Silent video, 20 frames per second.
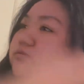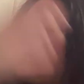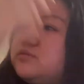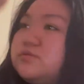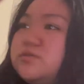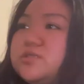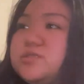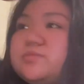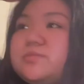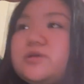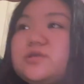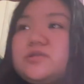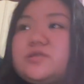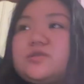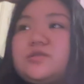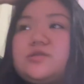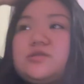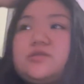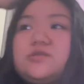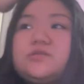
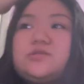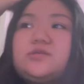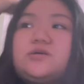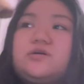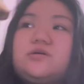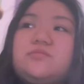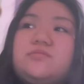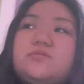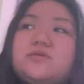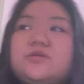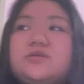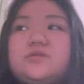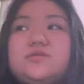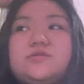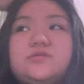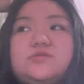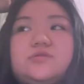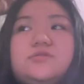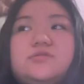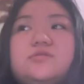respected is all
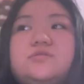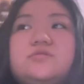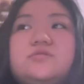matters.